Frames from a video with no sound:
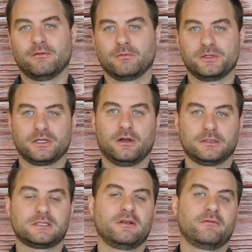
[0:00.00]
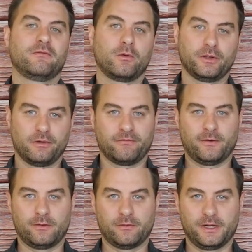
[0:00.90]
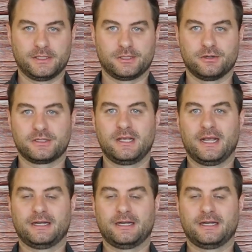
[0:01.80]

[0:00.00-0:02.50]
results for your fundraisers